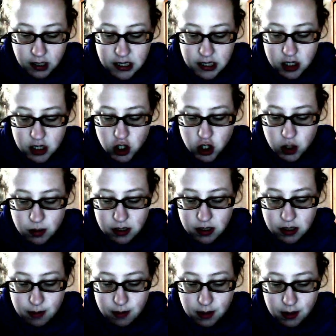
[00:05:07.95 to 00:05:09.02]
He just wants to
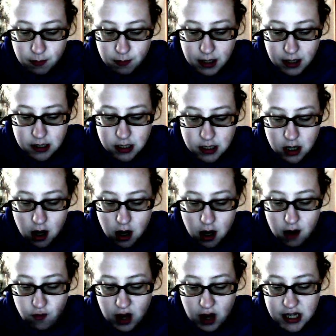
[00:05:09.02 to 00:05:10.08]
play bass guitar and
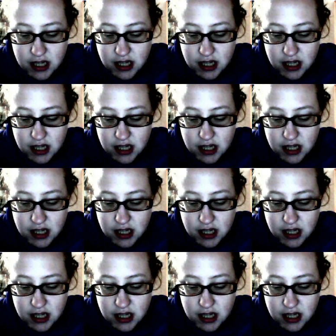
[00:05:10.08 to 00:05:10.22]
find out